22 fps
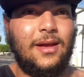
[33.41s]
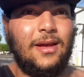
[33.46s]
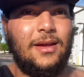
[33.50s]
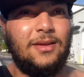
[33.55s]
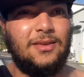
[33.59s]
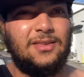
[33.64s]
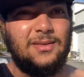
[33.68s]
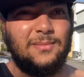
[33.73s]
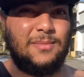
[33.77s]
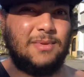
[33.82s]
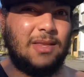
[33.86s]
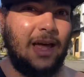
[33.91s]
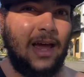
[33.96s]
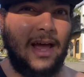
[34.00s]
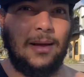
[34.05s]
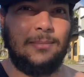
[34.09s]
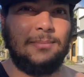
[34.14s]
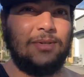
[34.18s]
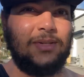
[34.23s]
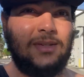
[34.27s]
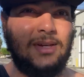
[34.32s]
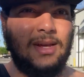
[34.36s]

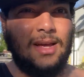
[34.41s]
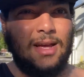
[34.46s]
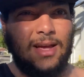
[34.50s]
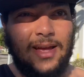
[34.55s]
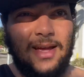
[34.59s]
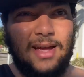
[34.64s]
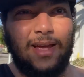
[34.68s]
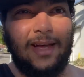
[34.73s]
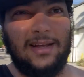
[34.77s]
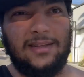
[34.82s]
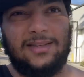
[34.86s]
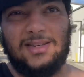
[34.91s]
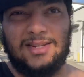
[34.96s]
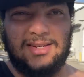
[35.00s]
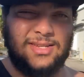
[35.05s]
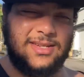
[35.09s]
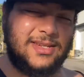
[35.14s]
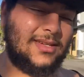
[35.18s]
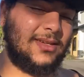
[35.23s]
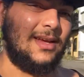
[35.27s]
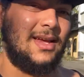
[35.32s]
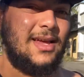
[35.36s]
Sometimes
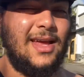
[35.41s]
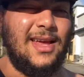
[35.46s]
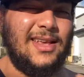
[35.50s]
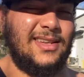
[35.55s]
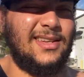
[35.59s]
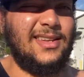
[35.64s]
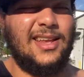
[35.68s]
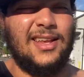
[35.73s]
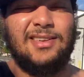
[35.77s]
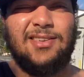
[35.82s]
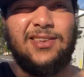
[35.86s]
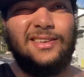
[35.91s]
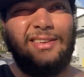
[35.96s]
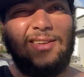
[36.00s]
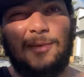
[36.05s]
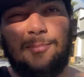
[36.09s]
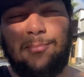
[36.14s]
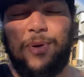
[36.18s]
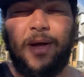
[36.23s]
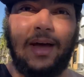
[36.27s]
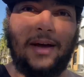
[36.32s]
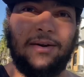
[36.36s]
it's it, it doesn't
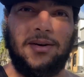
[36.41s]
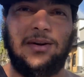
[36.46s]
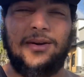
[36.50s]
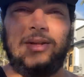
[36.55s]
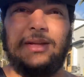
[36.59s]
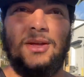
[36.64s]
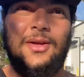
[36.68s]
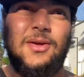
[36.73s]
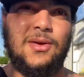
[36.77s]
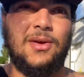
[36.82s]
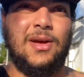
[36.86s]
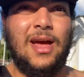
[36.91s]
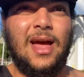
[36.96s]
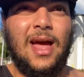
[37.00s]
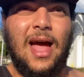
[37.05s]
depend on you.